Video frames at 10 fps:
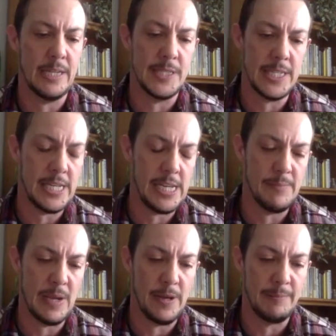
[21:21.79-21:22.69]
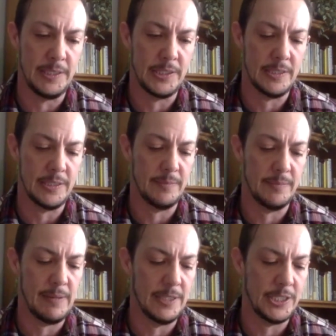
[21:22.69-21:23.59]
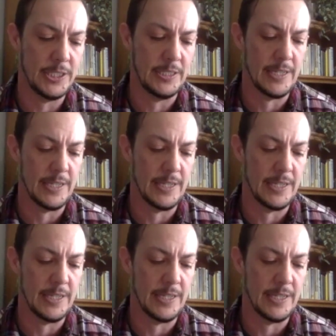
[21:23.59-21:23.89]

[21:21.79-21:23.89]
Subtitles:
Hub City, my publishers,